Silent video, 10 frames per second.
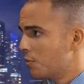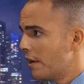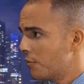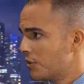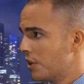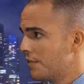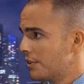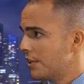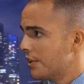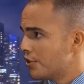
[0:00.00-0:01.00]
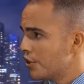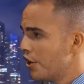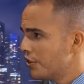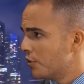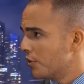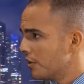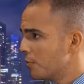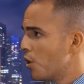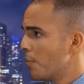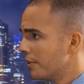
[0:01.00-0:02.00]
One was obviously the church, or
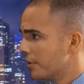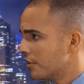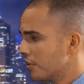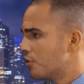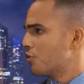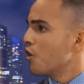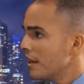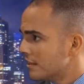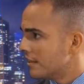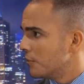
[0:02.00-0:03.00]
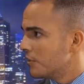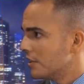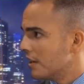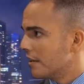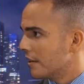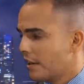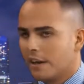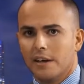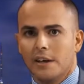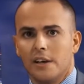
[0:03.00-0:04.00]
the trust that was
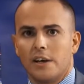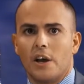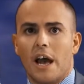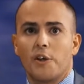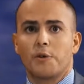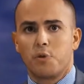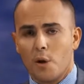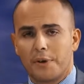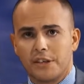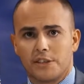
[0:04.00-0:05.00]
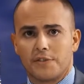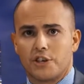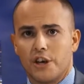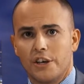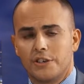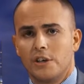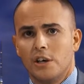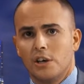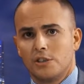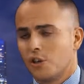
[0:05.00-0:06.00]
held the properties of the church.
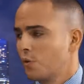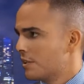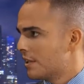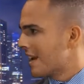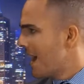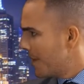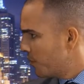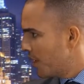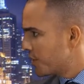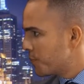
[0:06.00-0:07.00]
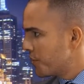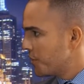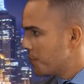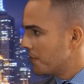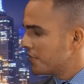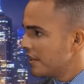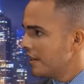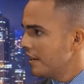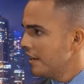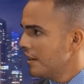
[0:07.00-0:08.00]
2 was the Cardinal Archbishop of
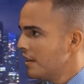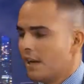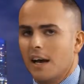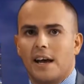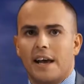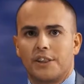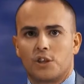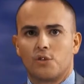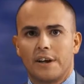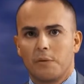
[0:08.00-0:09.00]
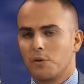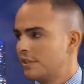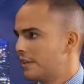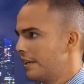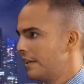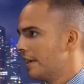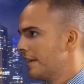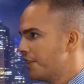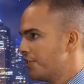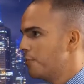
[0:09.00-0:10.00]
Sydney. And 3 was the
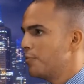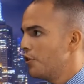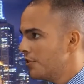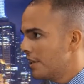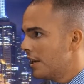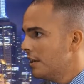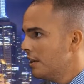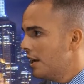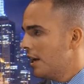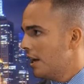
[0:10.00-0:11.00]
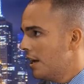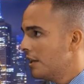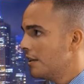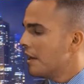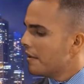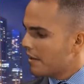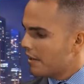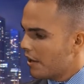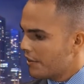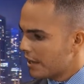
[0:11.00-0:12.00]
alleged abuser.
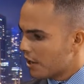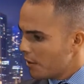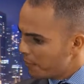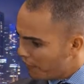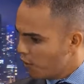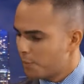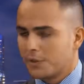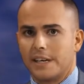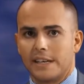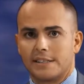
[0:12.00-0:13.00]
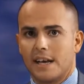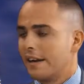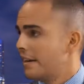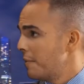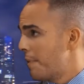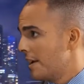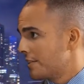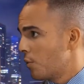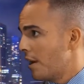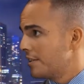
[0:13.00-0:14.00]
I think before the proceeding started, he
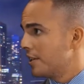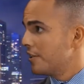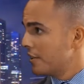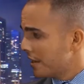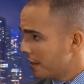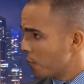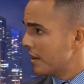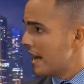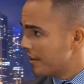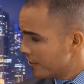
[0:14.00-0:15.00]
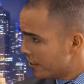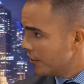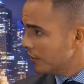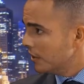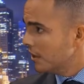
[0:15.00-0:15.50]
passed away, so then it went down to 2.